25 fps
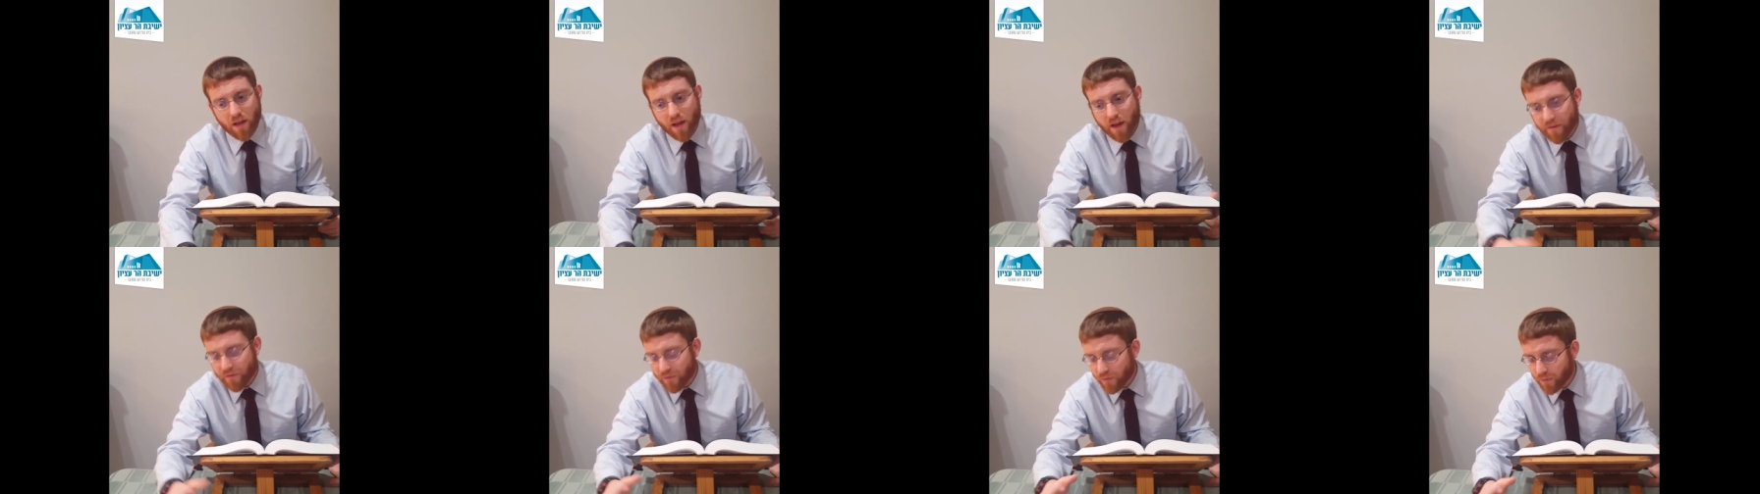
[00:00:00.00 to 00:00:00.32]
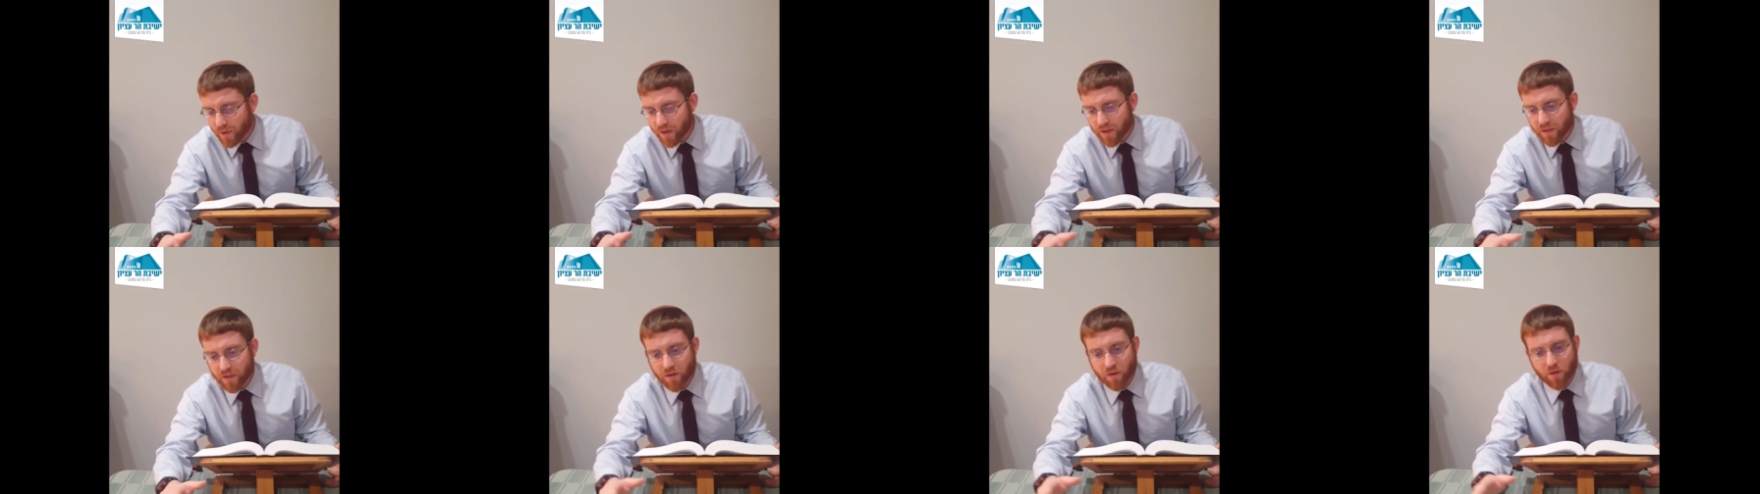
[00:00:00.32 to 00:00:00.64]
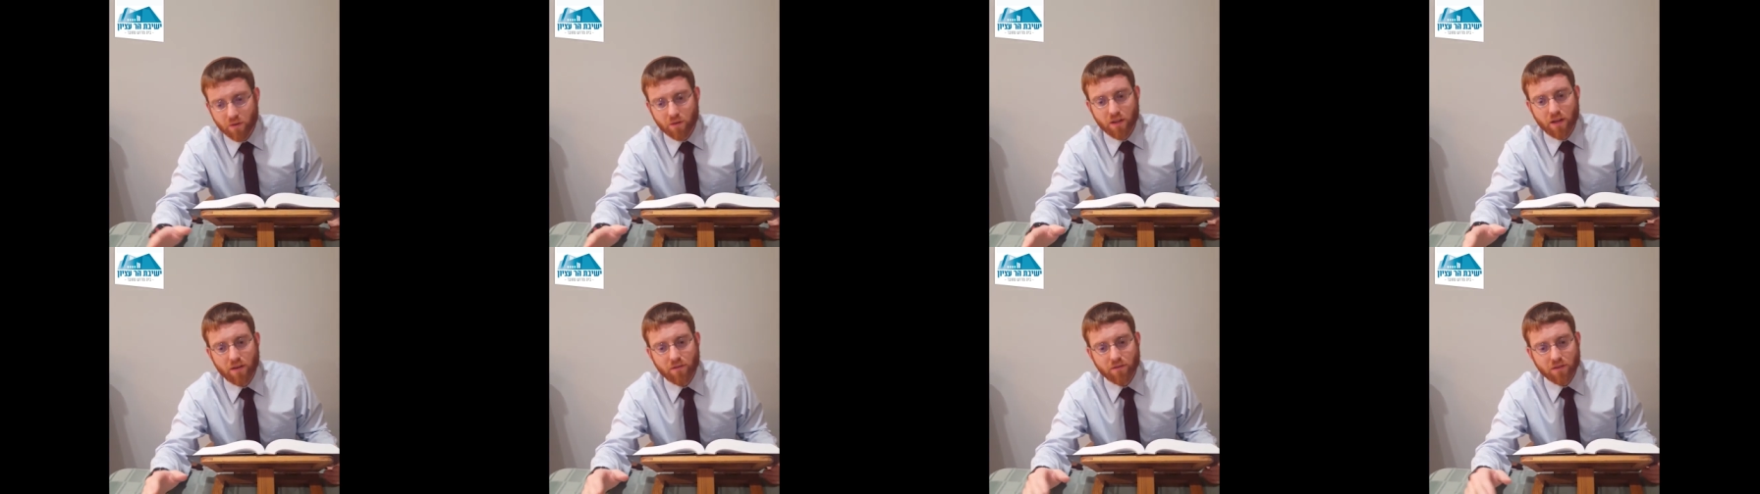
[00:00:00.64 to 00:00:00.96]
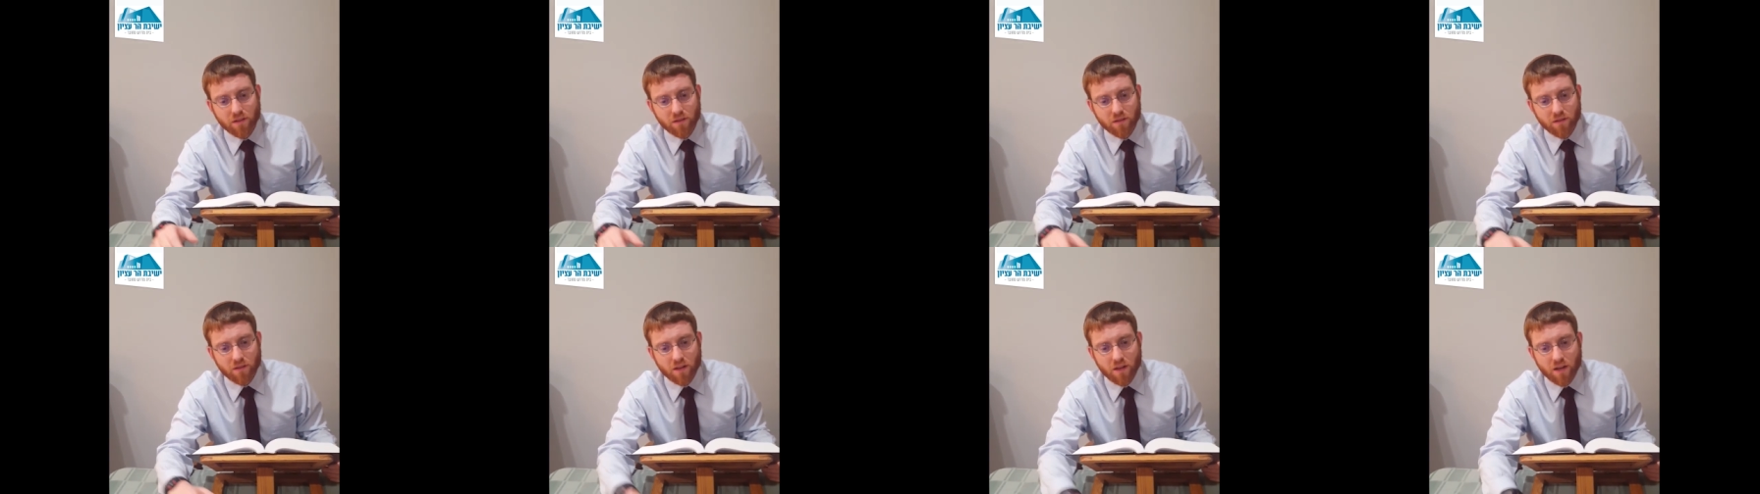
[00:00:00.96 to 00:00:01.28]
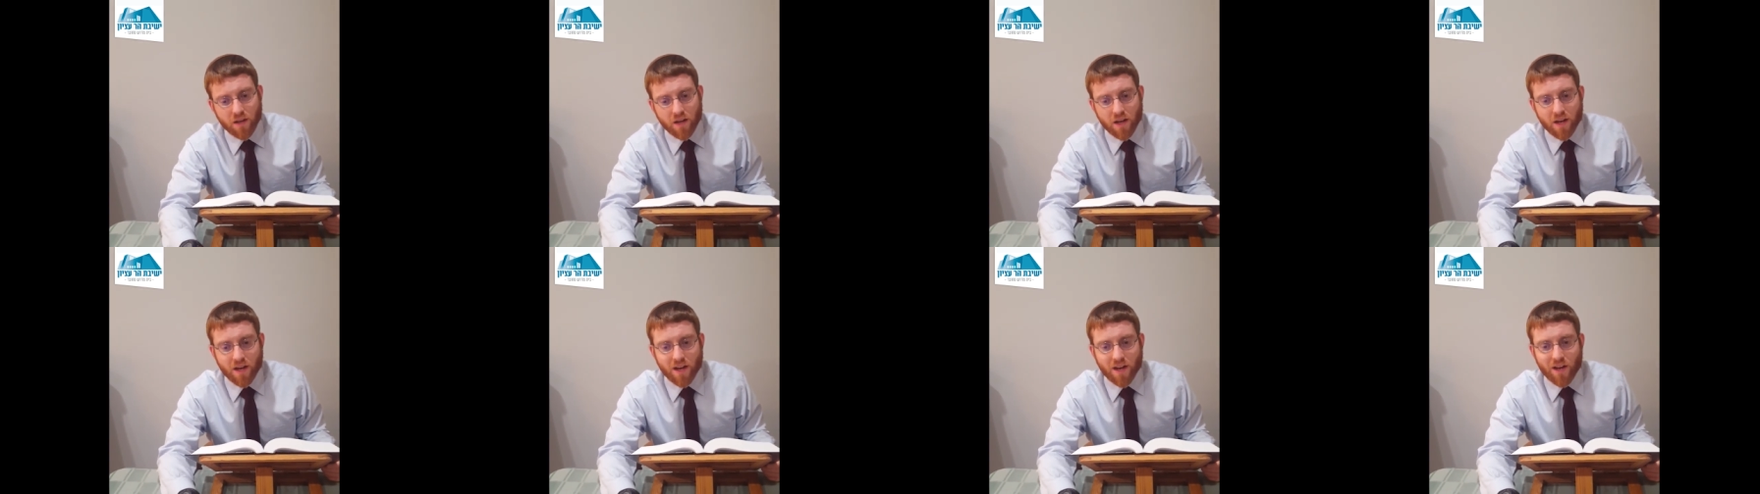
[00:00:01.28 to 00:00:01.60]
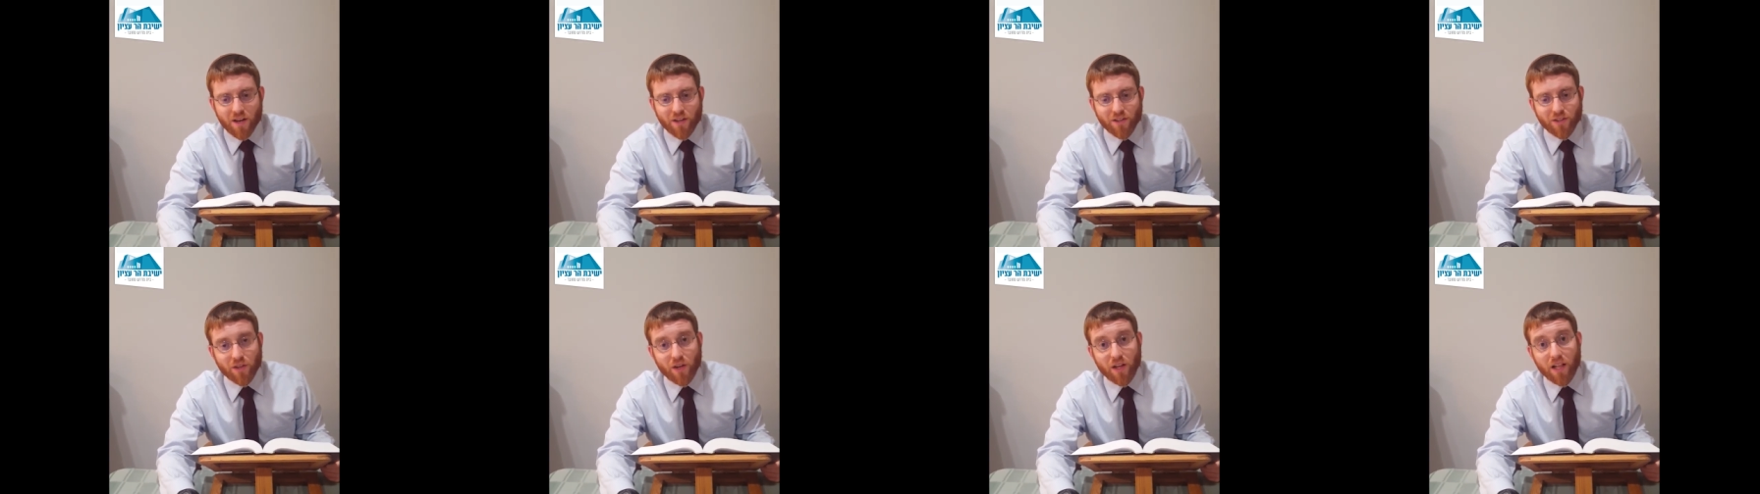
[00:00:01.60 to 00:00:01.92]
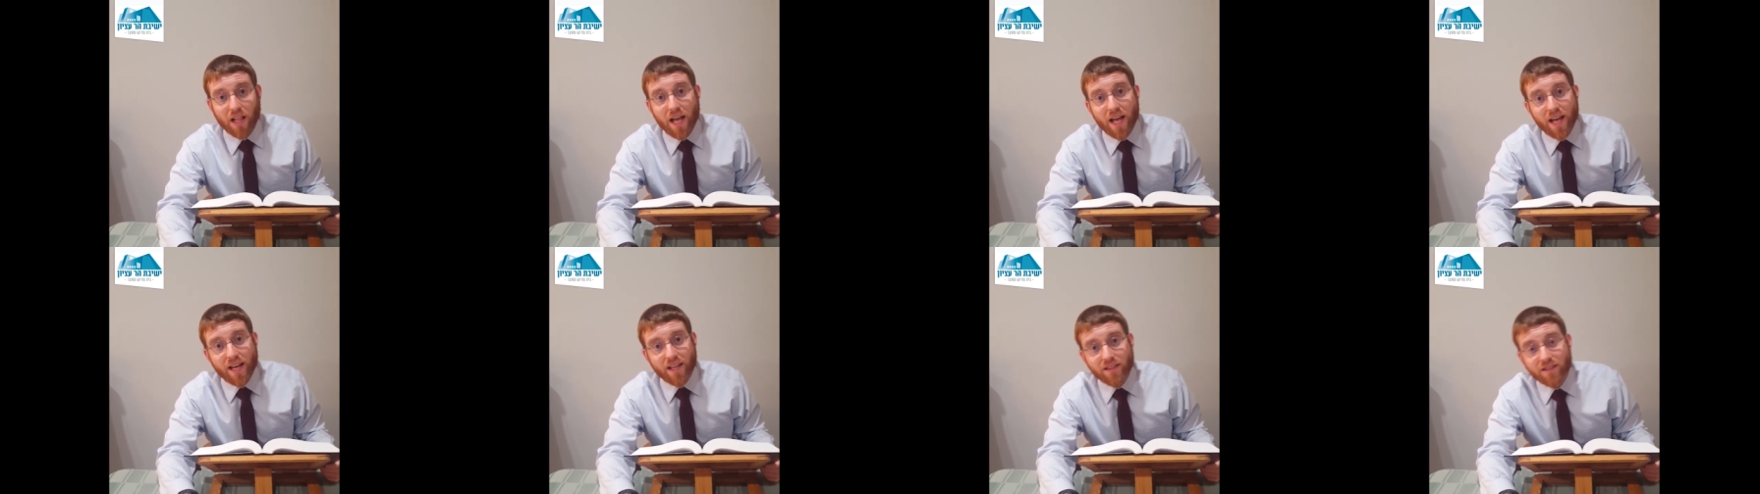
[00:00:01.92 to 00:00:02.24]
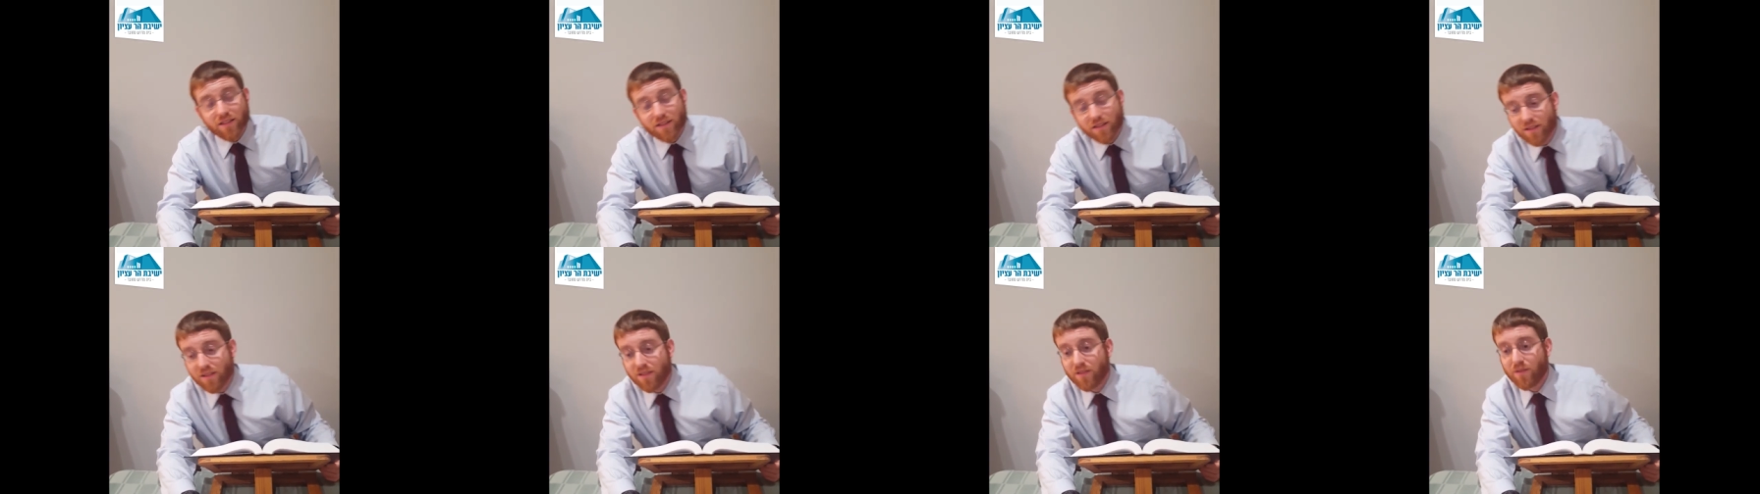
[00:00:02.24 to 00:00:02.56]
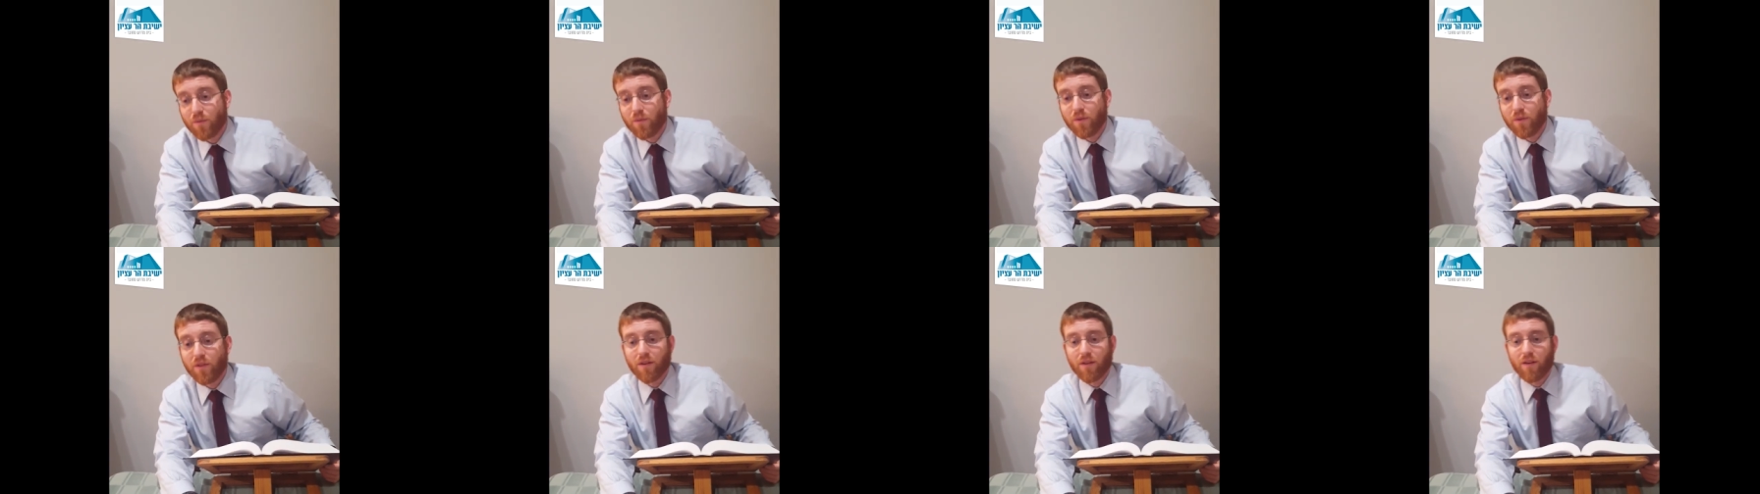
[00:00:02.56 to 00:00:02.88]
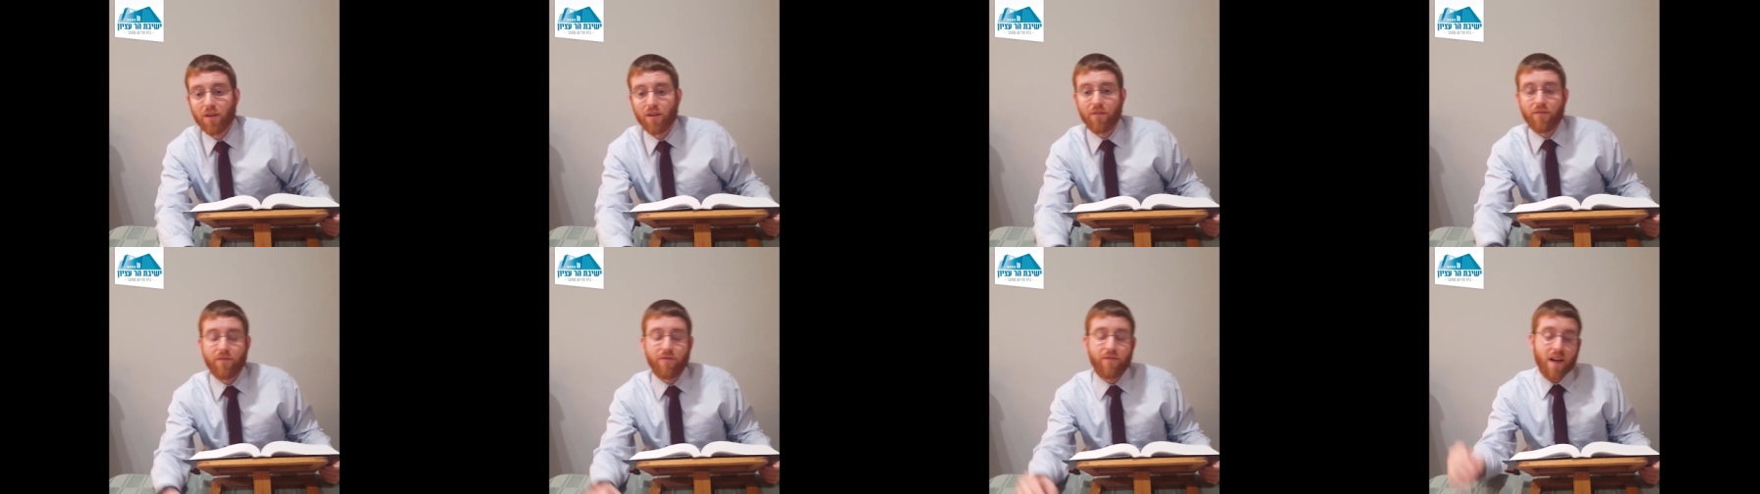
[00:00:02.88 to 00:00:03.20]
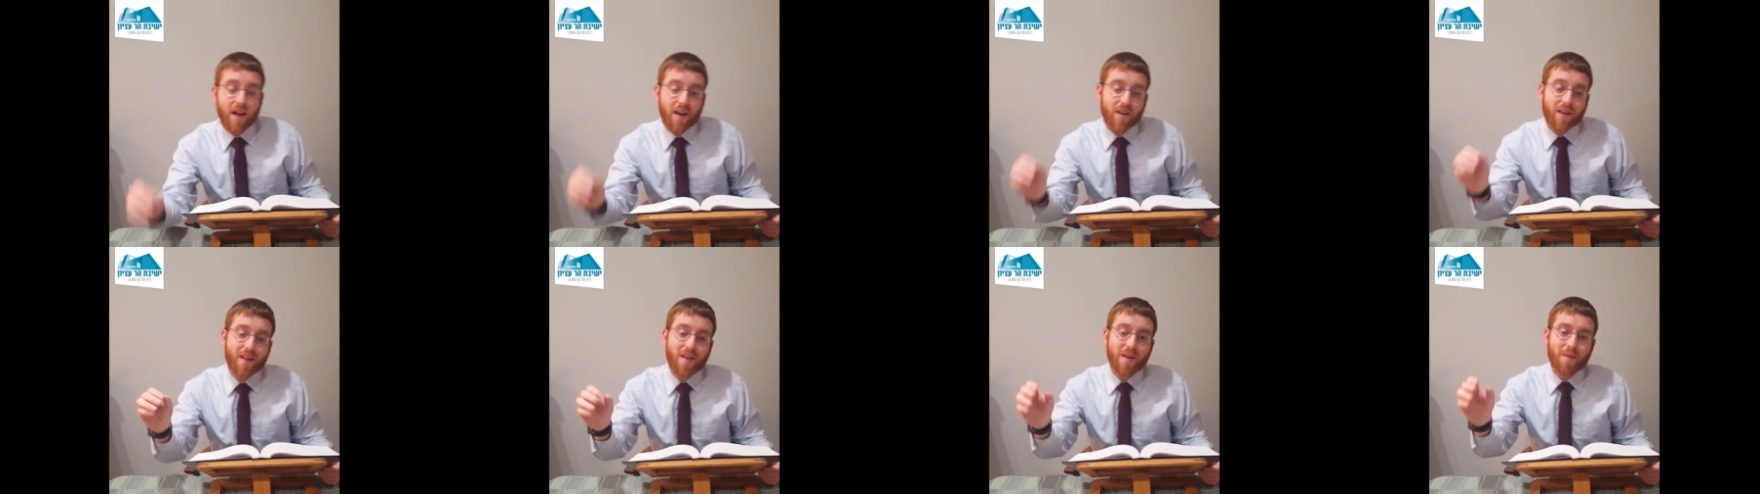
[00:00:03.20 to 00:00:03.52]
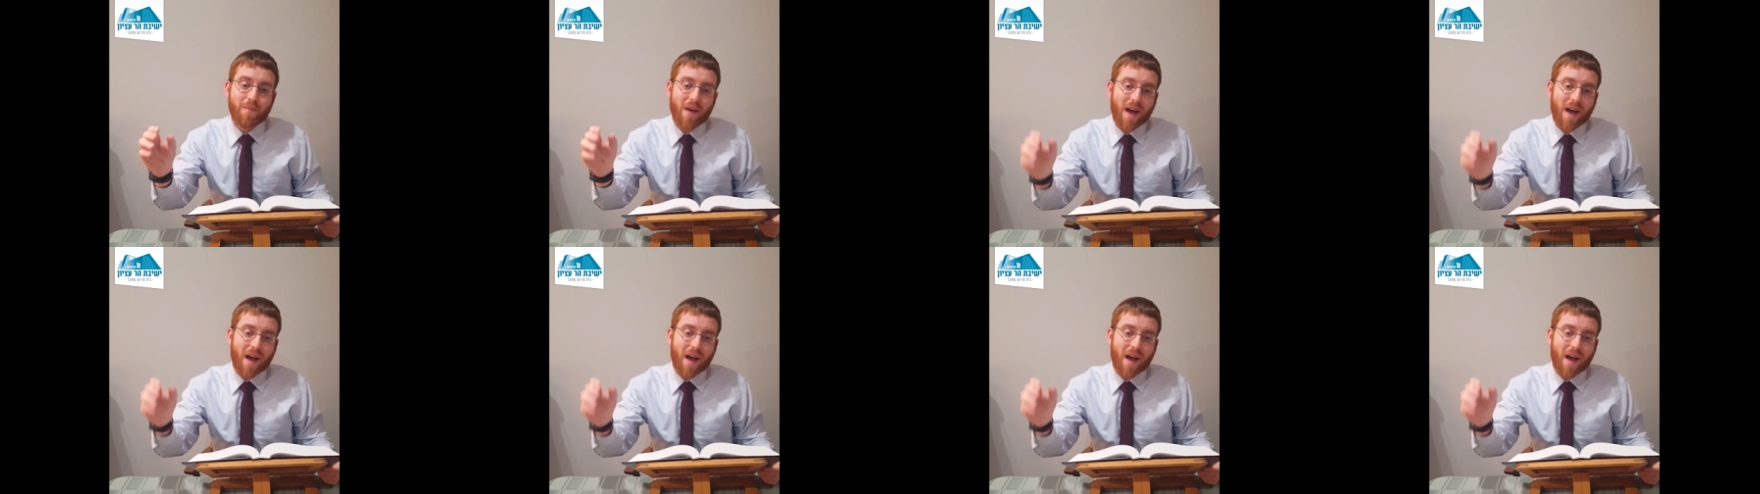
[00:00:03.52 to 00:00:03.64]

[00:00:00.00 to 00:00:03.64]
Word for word: everyone on their own level. So I'll end with a very